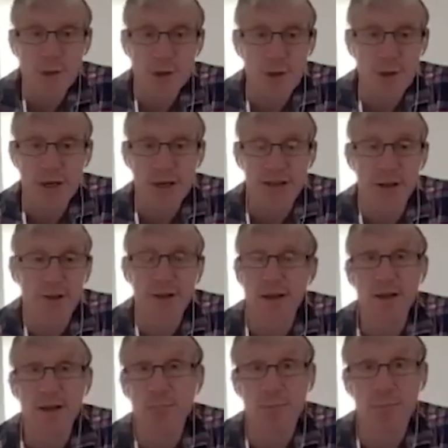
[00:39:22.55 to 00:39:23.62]
Thinking in
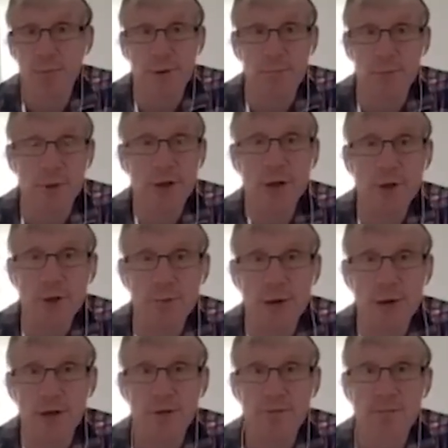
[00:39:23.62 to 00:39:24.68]
birds is my
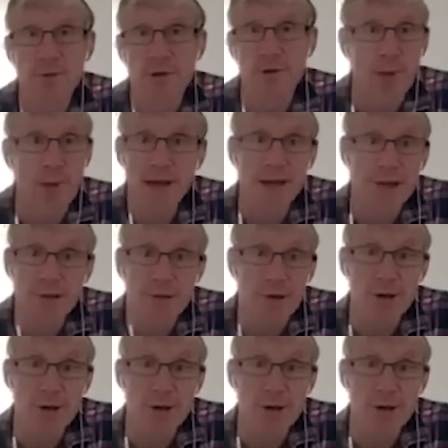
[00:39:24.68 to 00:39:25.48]
sort of main interest,